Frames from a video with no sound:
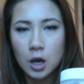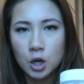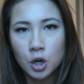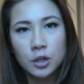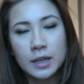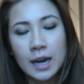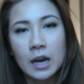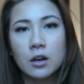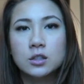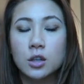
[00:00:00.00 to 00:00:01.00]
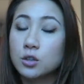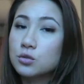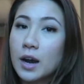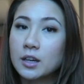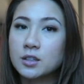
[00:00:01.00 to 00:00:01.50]
Curly hair is on the
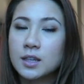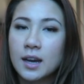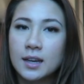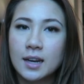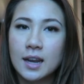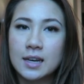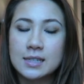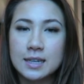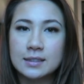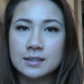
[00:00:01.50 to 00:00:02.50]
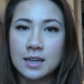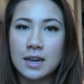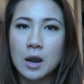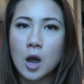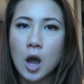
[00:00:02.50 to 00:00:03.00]
drier side, and it does
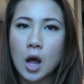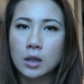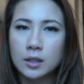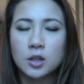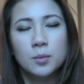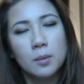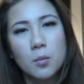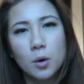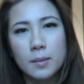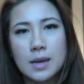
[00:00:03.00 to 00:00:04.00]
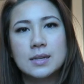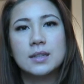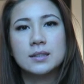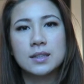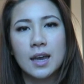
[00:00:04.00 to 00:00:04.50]
need a little bit more
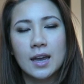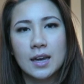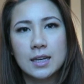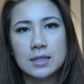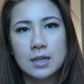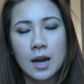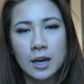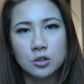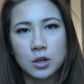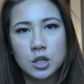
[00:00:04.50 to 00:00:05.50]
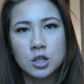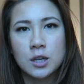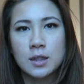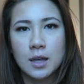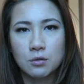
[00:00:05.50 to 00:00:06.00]
maintenance and
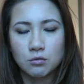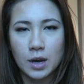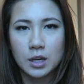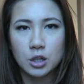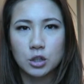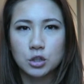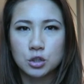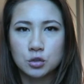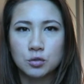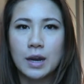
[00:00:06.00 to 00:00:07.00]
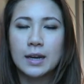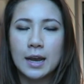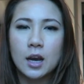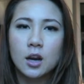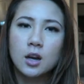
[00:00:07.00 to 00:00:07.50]
hydration than regular straight
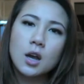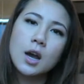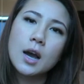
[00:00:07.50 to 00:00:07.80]
hair.